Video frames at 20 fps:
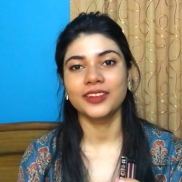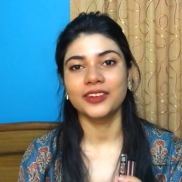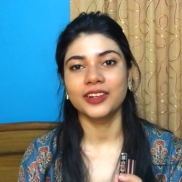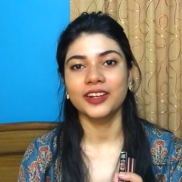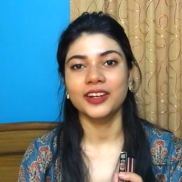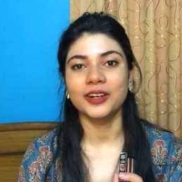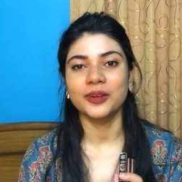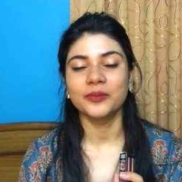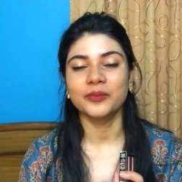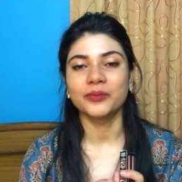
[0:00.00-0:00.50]

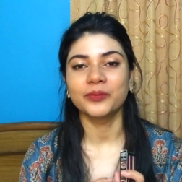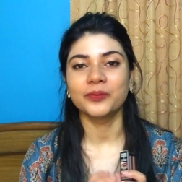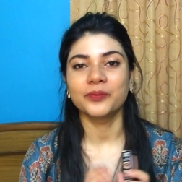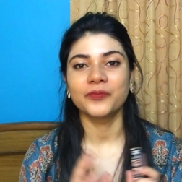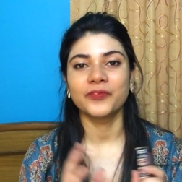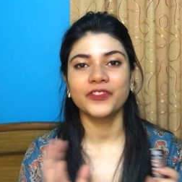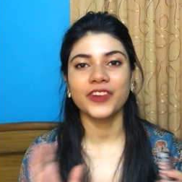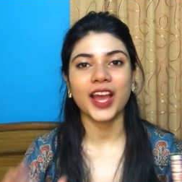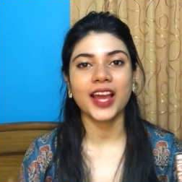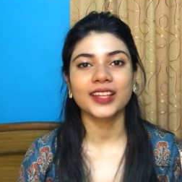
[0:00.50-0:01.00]
um,
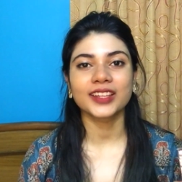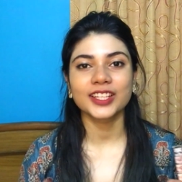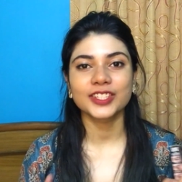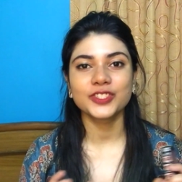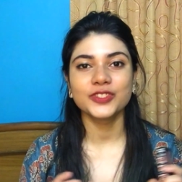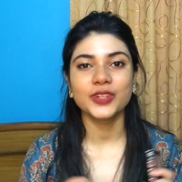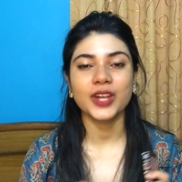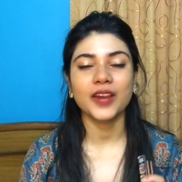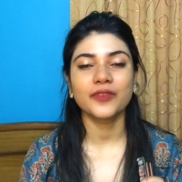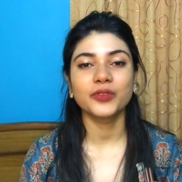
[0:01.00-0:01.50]
fact
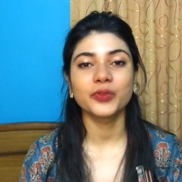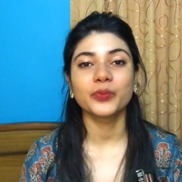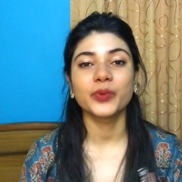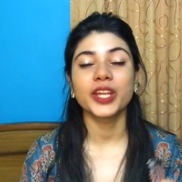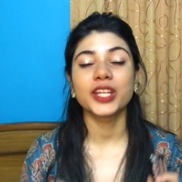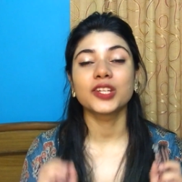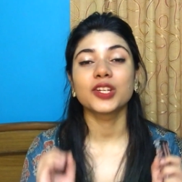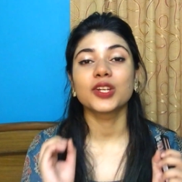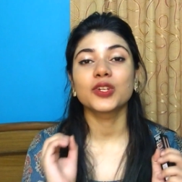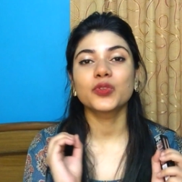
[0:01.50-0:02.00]
that you have to
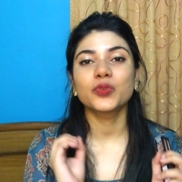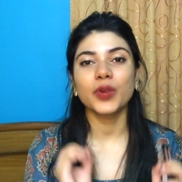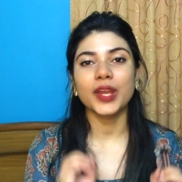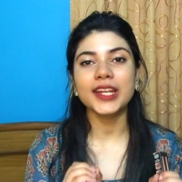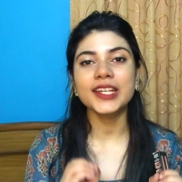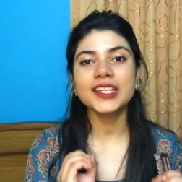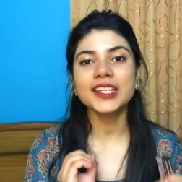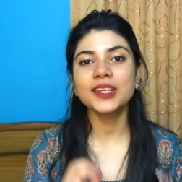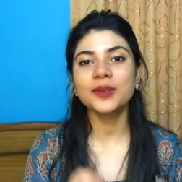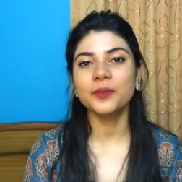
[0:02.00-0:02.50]
wait
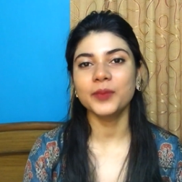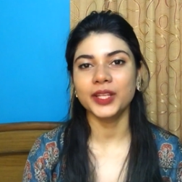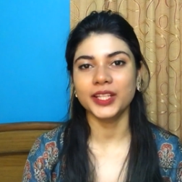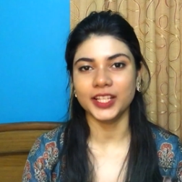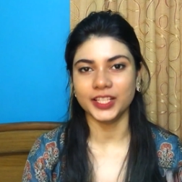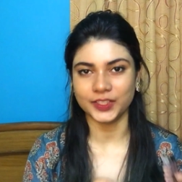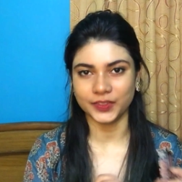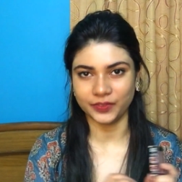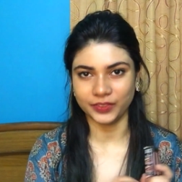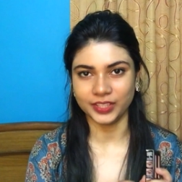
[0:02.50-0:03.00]
20
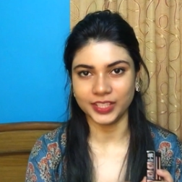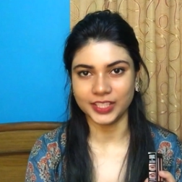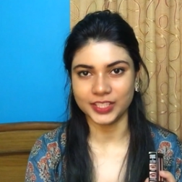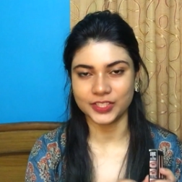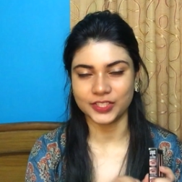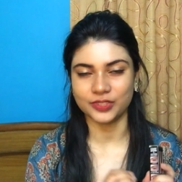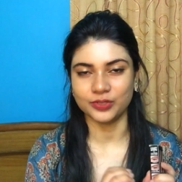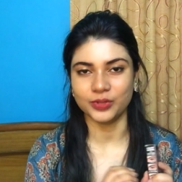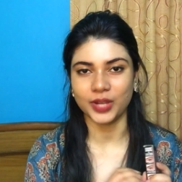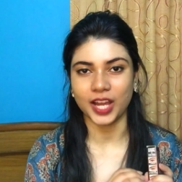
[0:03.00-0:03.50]
minutes for
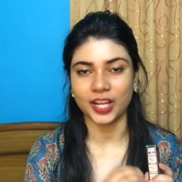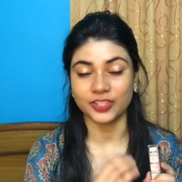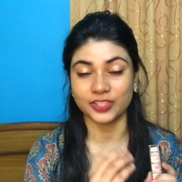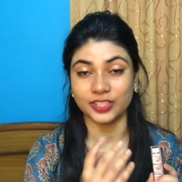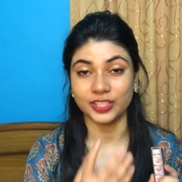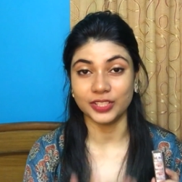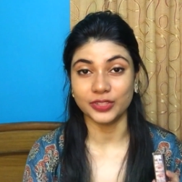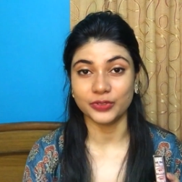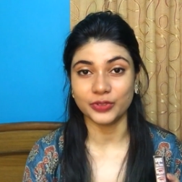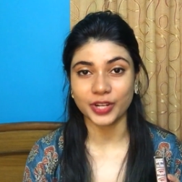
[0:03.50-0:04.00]
this to
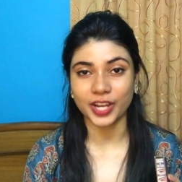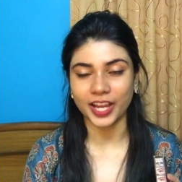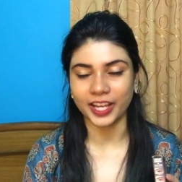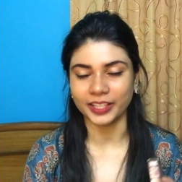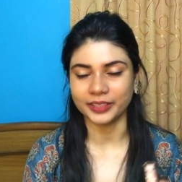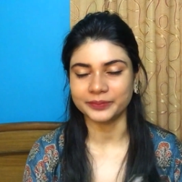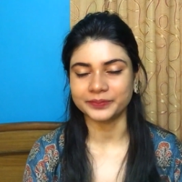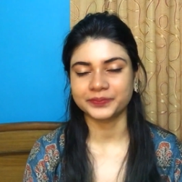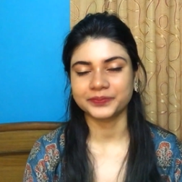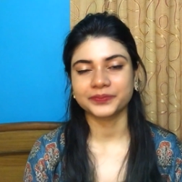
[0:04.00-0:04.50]
actually
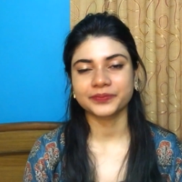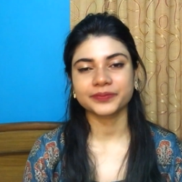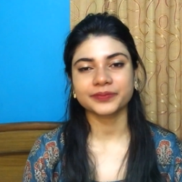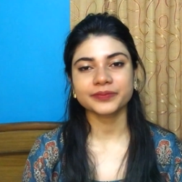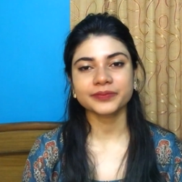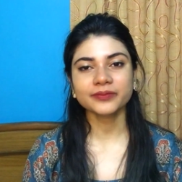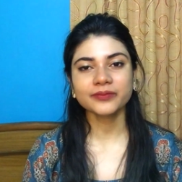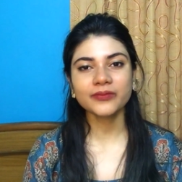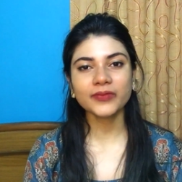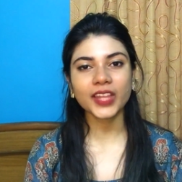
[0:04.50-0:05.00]
dry.
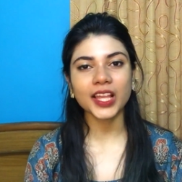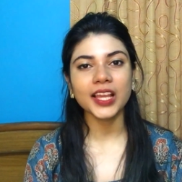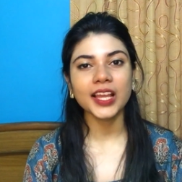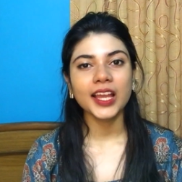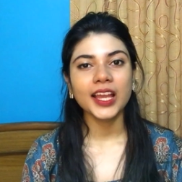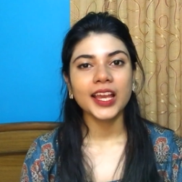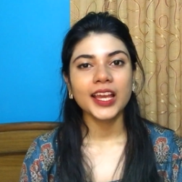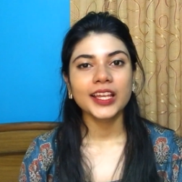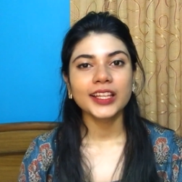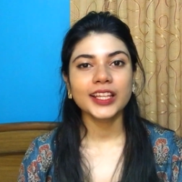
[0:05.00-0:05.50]

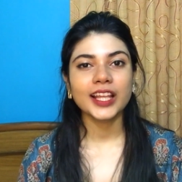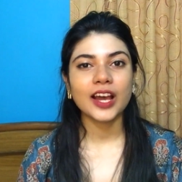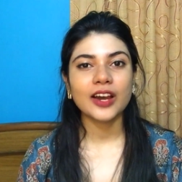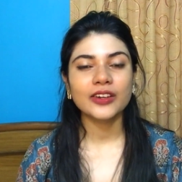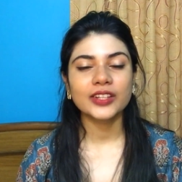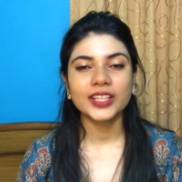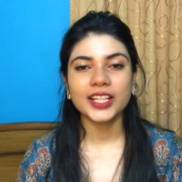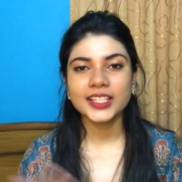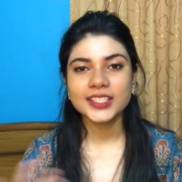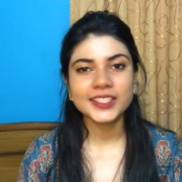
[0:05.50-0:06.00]

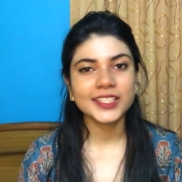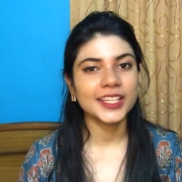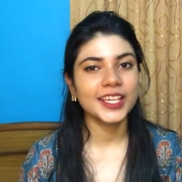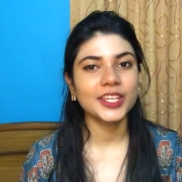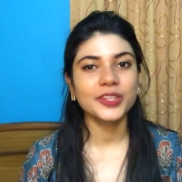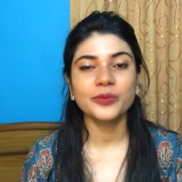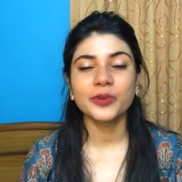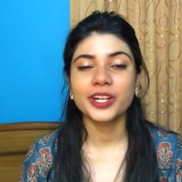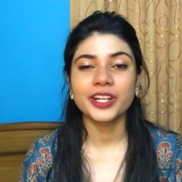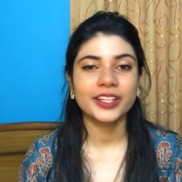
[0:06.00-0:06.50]
Now, let's
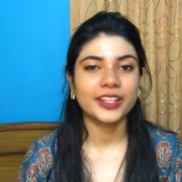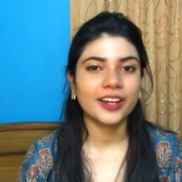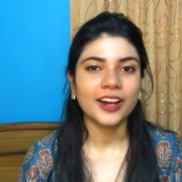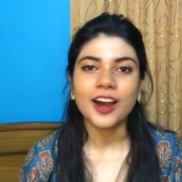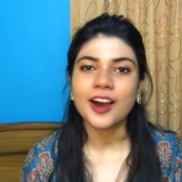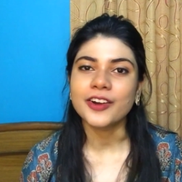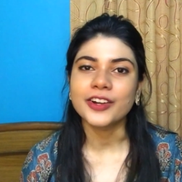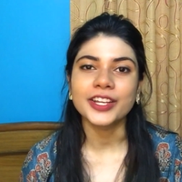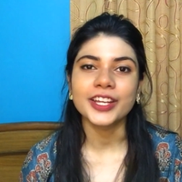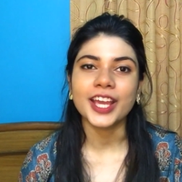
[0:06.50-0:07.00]
say you are in a
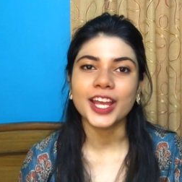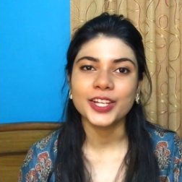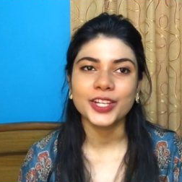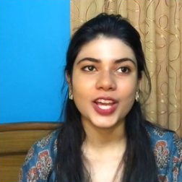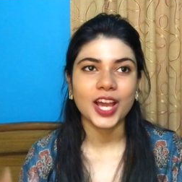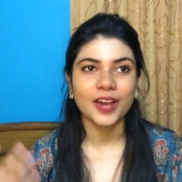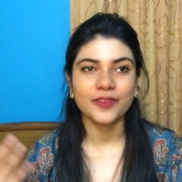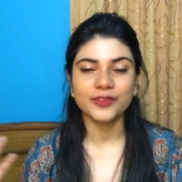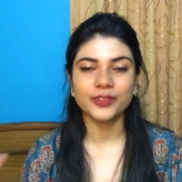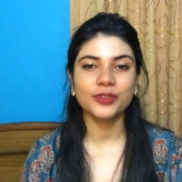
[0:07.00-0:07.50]
hurry and
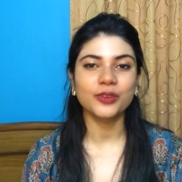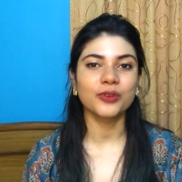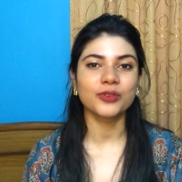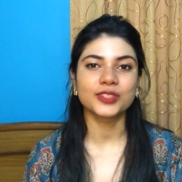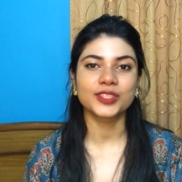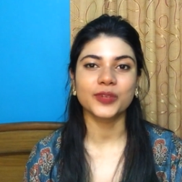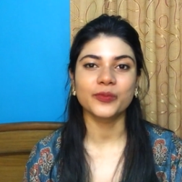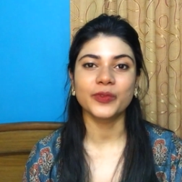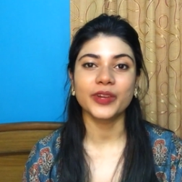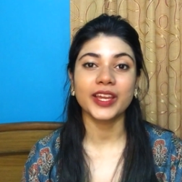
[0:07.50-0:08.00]
you have to
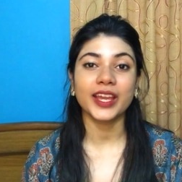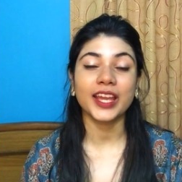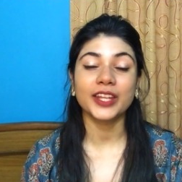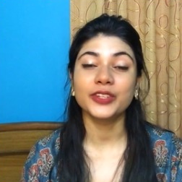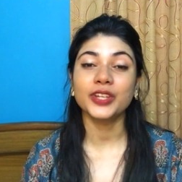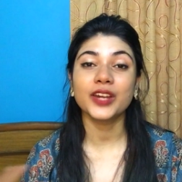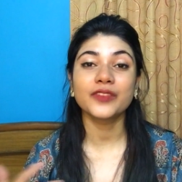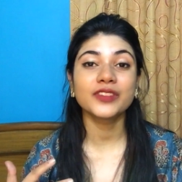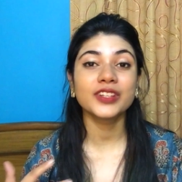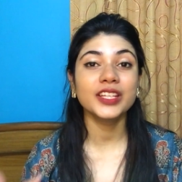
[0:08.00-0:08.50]
go somewhere
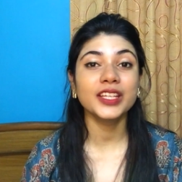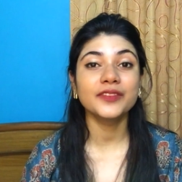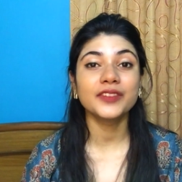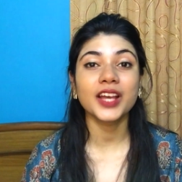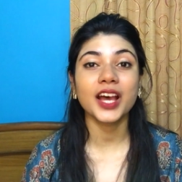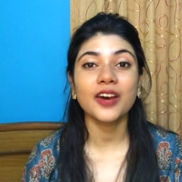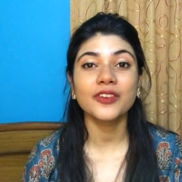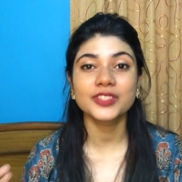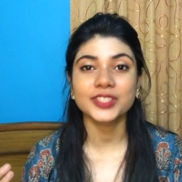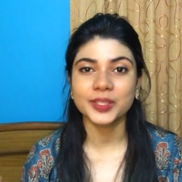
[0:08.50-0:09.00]
and you have to leave
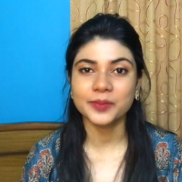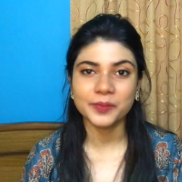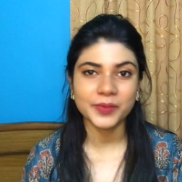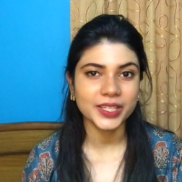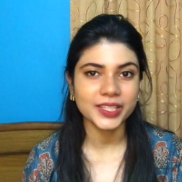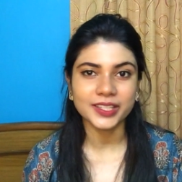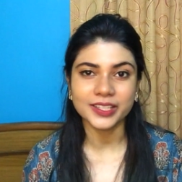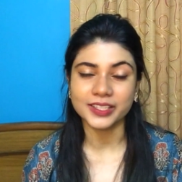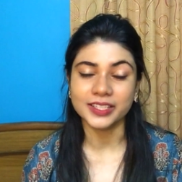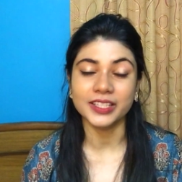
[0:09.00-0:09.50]
the house
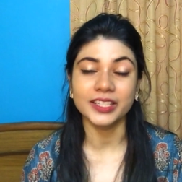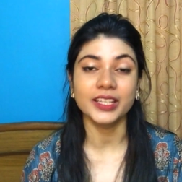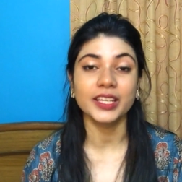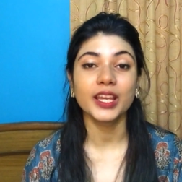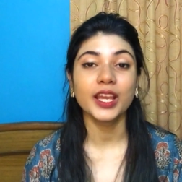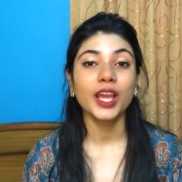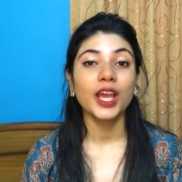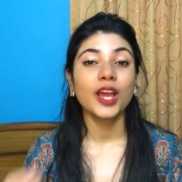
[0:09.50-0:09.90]
immediately.